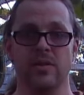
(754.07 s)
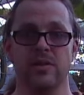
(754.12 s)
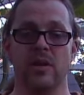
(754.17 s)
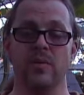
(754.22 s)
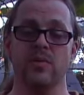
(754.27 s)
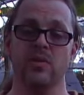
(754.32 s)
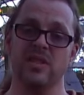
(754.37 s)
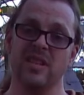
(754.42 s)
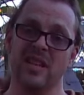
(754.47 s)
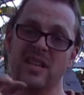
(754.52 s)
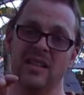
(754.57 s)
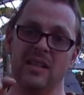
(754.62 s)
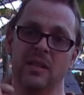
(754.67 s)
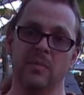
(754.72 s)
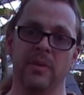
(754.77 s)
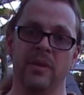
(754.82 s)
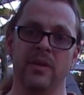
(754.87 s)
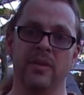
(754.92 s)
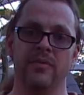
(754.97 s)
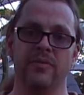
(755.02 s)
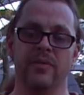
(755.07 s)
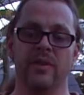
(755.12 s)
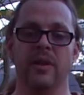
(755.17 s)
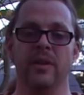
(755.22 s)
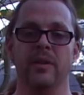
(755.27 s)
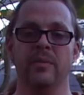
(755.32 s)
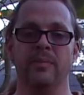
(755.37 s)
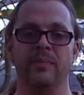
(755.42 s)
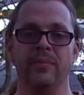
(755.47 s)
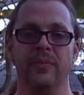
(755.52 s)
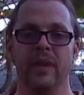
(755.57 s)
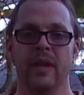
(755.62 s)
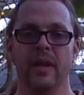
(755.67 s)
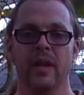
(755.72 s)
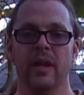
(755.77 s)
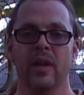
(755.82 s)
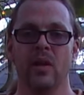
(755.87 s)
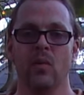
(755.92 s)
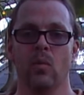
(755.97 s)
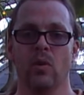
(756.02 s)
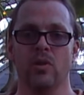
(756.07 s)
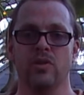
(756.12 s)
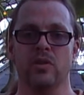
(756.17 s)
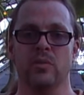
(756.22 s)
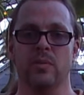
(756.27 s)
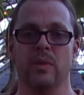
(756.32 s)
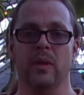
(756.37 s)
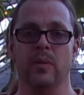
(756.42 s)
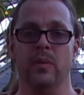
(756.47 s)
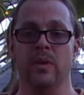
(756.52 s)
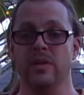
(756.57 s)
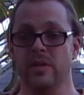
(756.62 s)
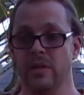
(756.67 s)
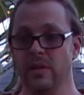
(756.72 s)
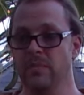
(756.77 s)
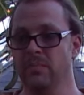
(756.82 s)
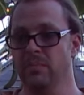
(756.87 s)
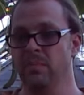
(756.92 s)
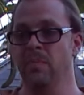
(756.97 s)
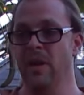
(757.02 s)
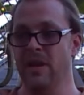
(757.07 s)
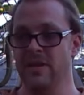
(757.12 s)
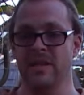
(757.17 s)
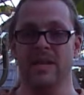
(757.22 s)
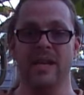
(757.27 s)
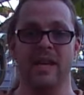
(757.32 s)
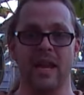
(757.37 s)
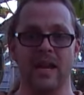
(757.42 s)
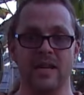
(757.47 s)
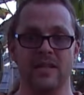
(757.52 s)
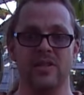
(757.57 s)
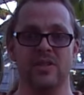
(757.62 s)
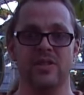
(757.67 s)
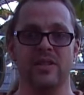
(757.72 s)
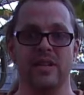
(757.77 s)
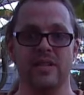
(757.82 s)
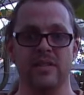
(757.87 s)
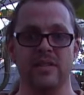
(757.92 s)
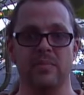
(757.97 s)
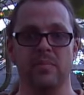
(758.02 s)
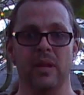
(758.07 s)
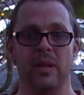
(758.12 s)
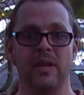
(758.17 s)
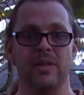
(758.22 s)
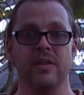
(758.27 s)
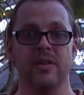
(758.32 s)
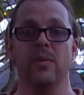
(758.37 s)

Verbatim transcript: So just add a little bit of um, wash of liquid to basically get it to stick to the plant.